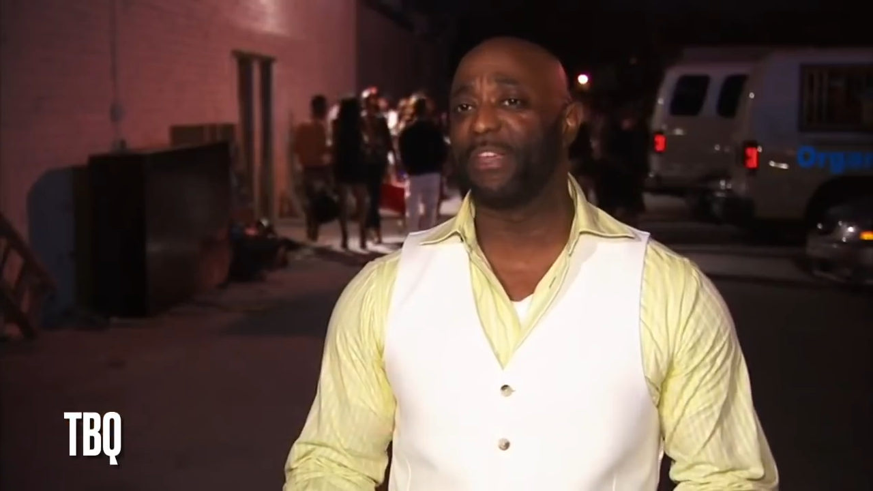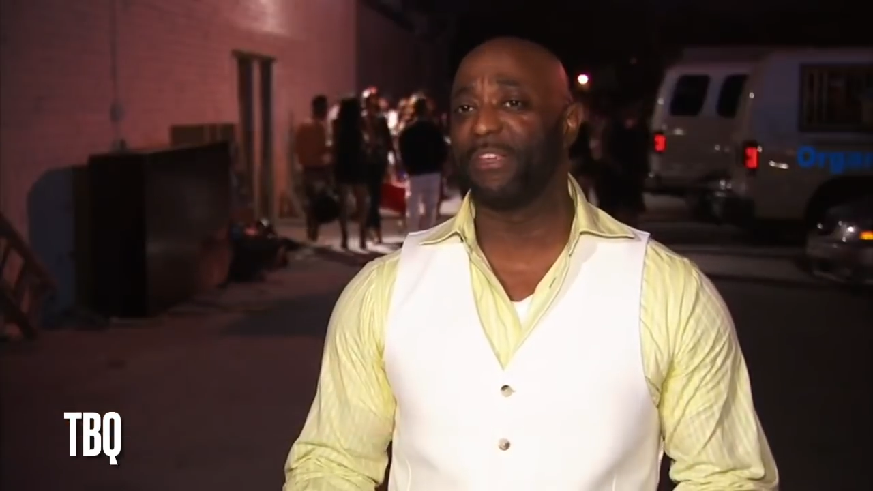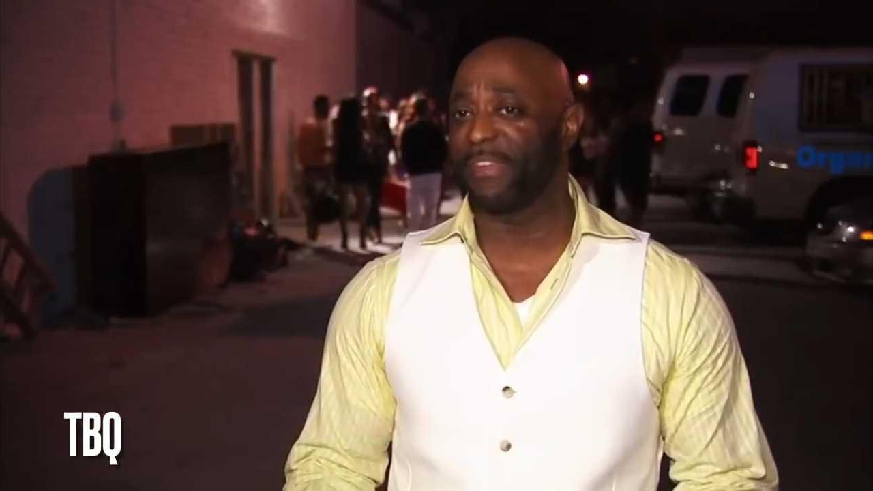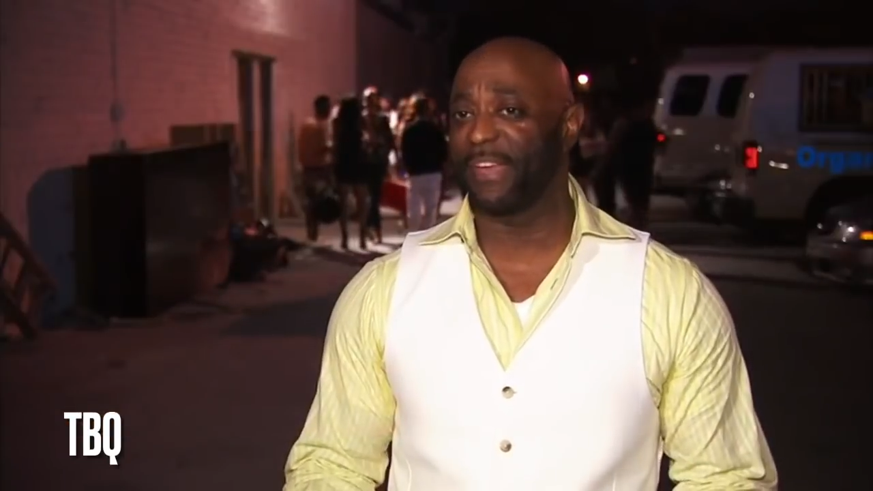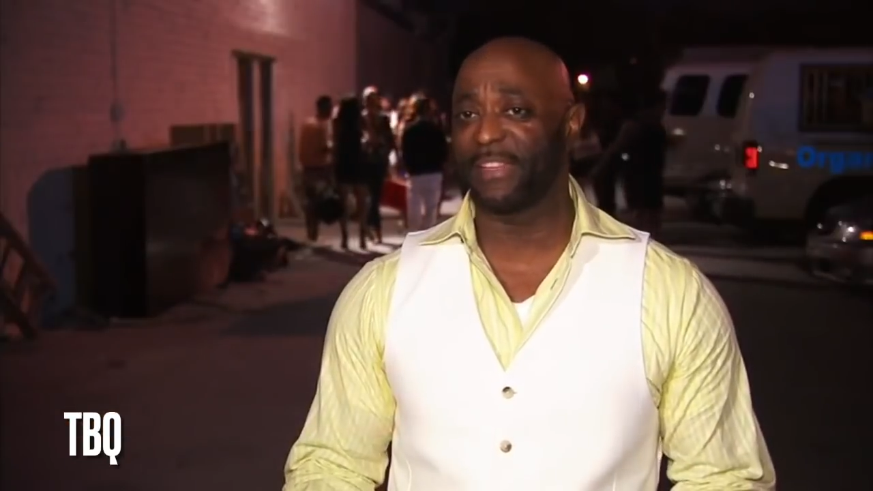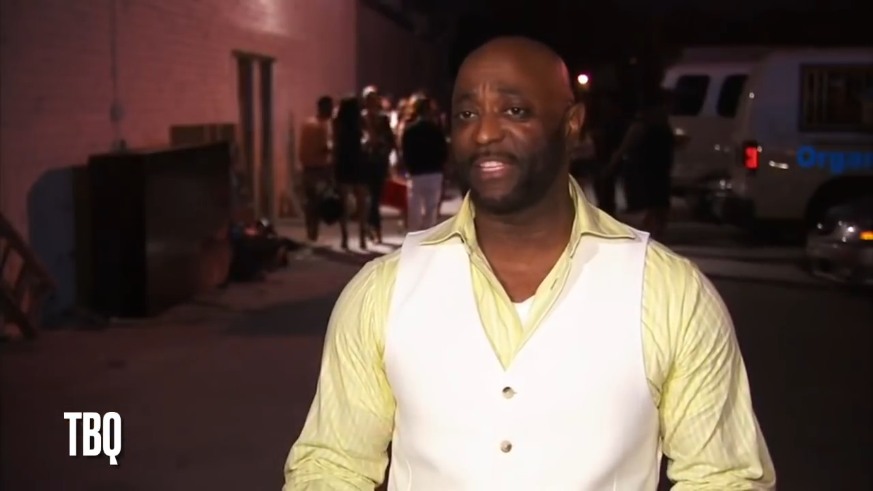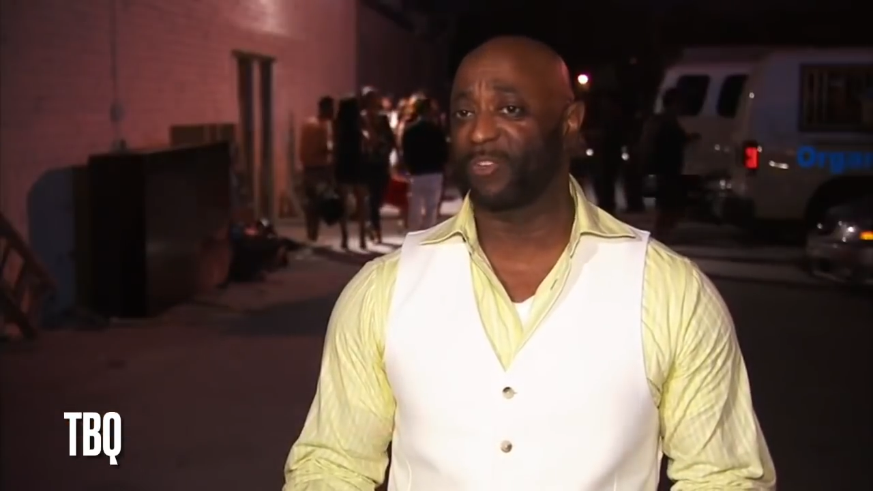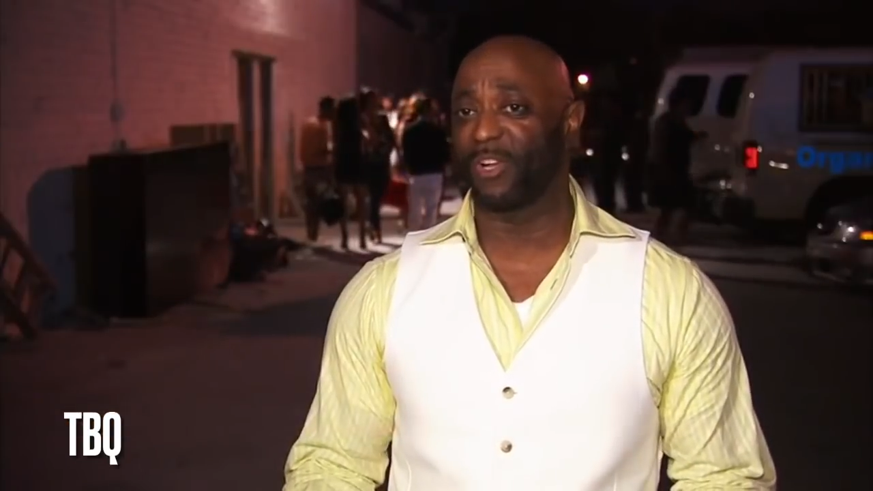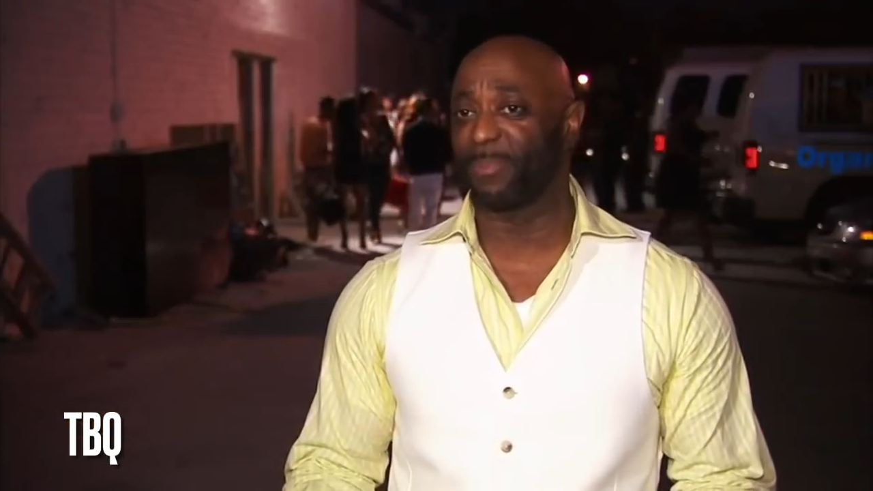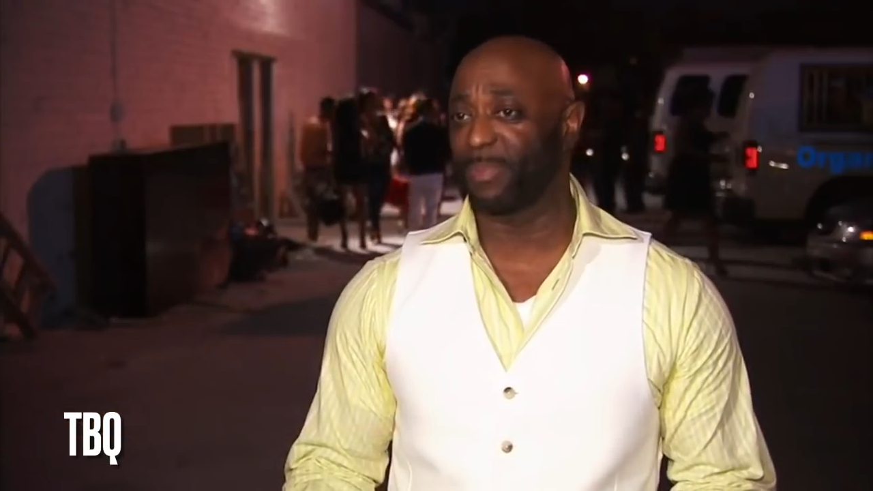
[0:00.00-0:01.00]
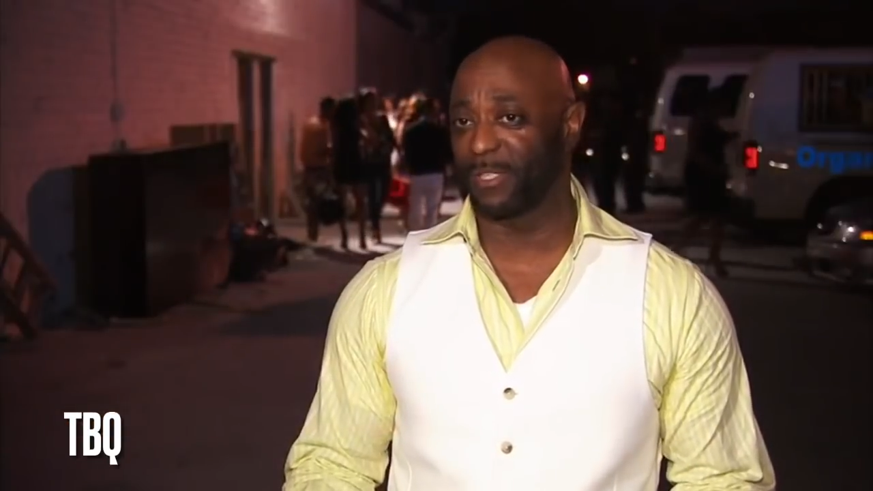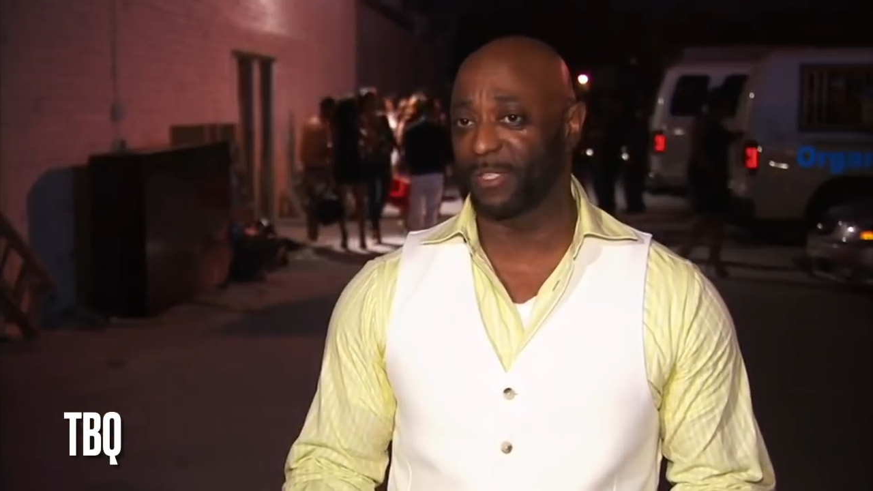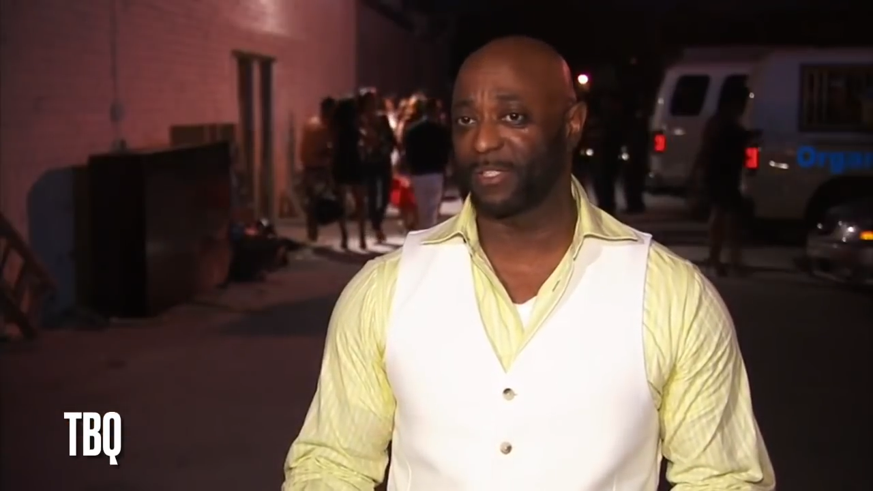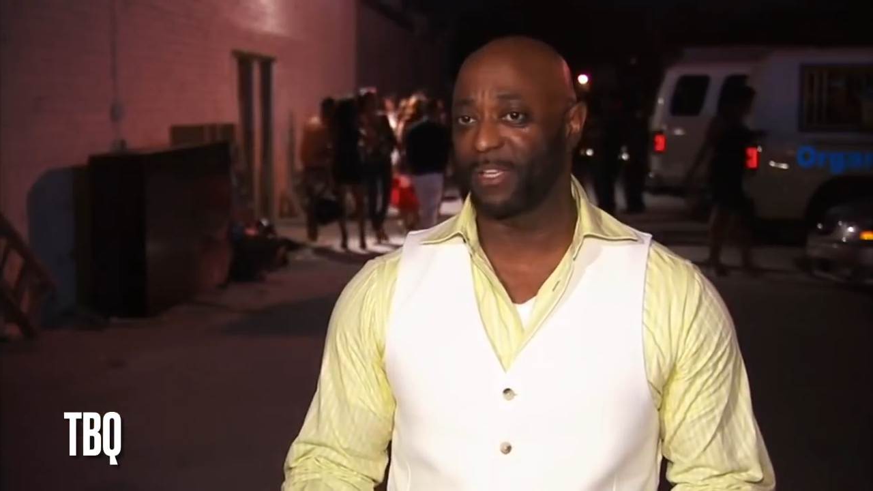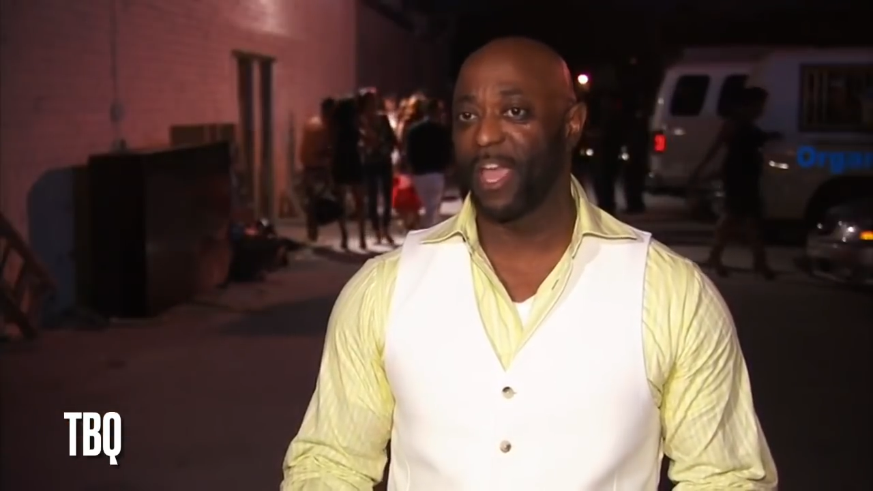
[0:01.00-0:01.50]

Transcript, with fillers: event that's on the books.